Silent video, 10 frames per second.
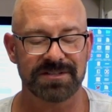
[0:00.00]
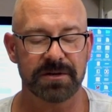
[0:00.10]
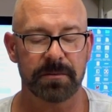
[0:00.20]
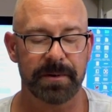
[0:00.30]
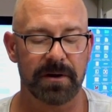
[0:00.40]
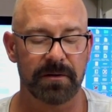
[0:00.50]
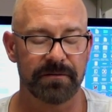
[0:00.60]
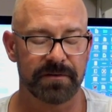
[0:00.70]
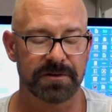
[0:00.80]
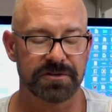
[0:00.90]
single
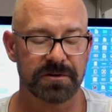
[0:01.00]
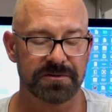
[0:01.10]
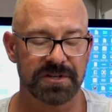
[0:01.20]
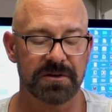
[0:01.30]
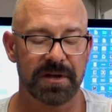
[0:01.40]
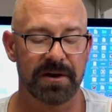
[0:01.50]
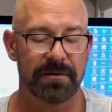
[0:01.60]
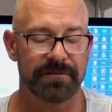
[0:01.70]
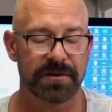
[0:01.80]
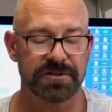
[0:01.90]
barrel version or single
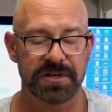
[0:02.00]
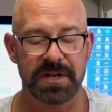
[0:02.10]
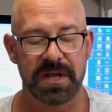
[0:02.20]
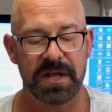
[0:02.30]
arrow version.